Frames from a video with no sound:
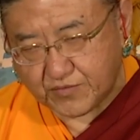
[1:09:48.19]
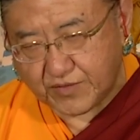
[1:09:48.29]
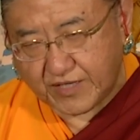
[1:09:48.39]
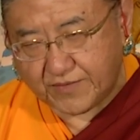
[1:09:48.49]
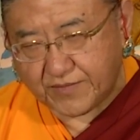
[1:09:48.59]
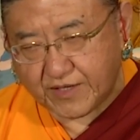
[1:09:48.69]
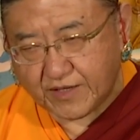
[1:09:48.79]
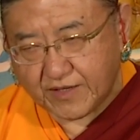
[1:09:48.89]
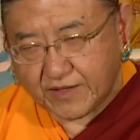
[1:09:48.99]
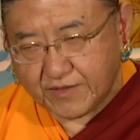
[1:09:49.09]
We
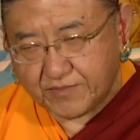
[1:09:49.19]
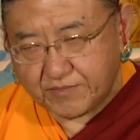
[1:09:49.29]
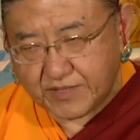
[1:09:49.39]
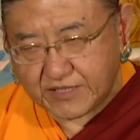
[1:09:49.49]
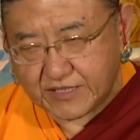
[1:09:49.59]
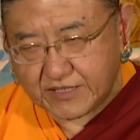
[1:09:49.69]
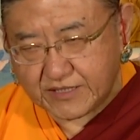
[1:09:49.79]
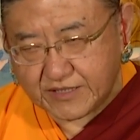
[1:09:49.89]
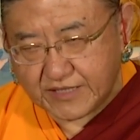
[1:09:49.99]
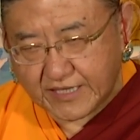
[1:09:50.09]
have many
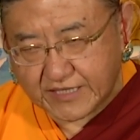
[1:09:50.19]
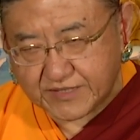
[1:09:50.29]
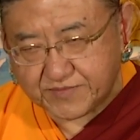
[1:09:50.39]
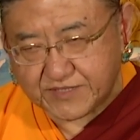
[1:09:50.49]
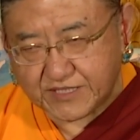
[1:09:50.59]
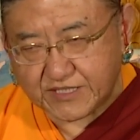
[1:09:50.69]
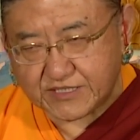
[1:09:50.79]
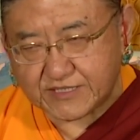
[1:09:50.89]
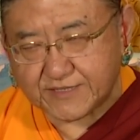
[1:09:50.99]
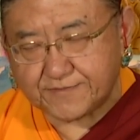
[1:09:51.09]
negative
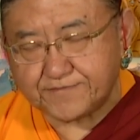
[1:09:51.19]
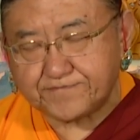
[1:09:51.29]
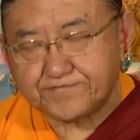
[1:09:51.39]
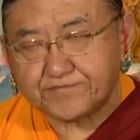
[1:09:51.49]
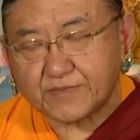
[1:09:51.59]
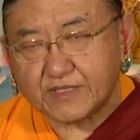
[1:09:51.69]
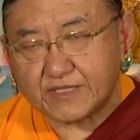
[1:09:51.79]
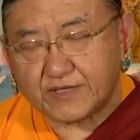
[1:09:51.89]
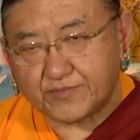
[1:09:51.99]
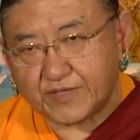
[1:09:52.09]
deeds
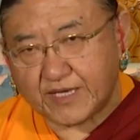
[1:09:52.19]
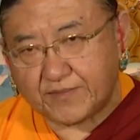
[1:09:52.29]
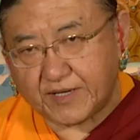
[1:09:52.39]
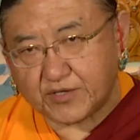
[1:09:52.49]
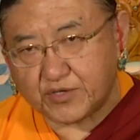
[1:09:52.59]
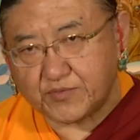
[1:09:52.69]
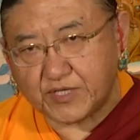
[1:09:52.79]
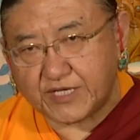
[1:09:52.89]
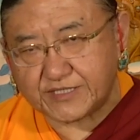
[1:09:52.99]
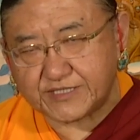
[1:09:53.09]
that we have
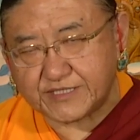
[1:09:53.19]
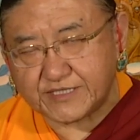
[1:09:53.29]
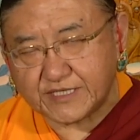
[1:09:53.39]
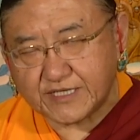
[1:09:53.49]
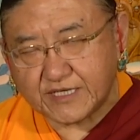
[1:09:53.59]
accumulated